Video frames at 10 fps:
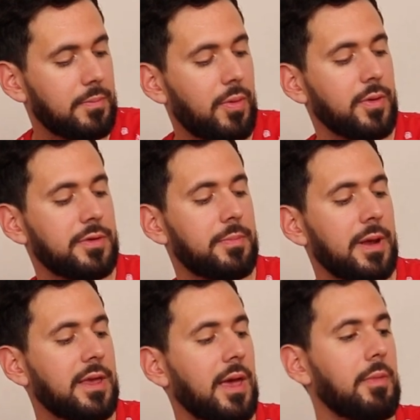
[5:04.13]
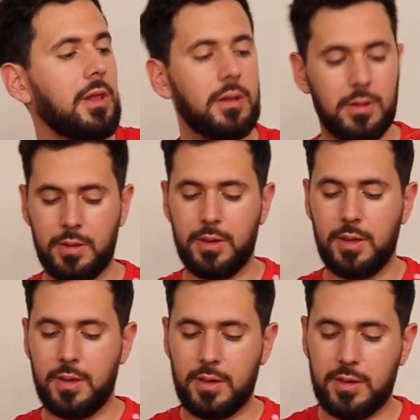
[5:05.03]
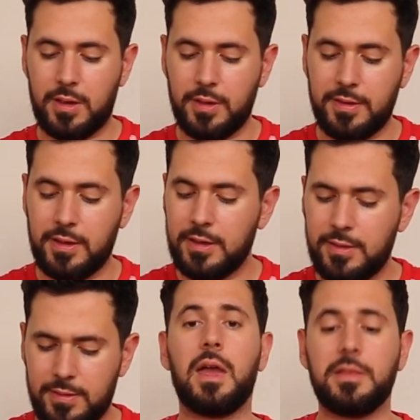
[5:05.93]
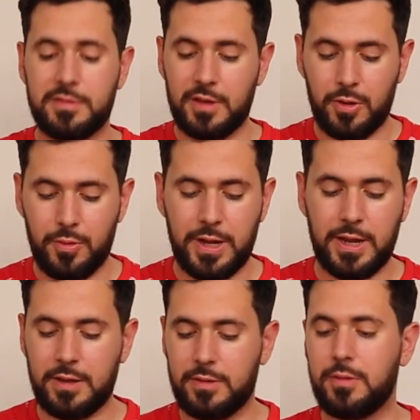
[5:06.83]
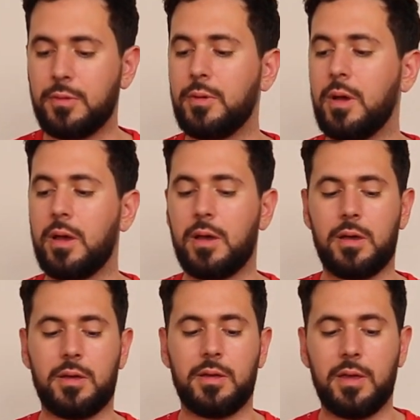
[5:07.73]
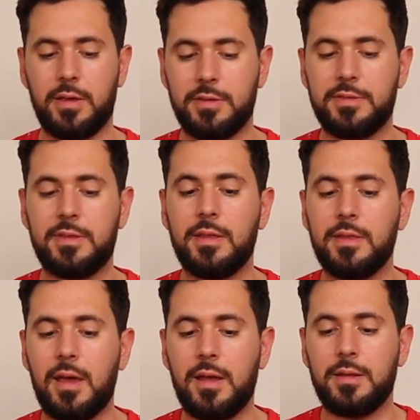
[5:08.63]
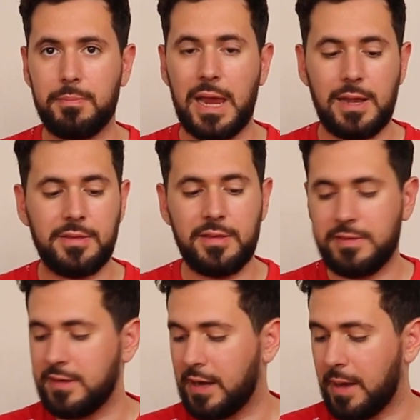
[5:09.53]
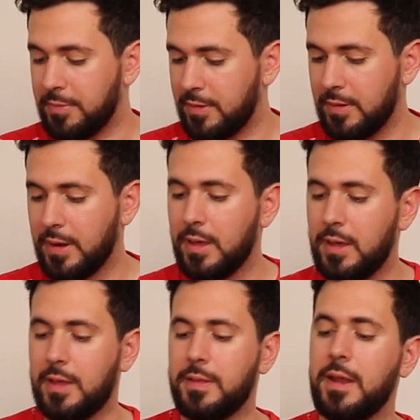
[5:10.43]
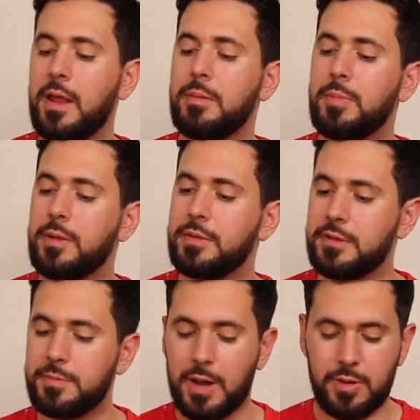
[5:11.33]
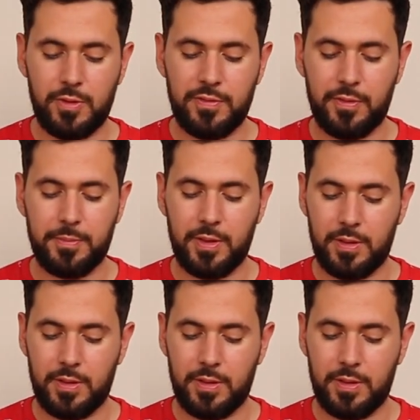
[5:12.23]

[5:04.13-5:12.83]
power supply cable, cutting it and soldering it to a standard male DC adapter, and then I bought this battery from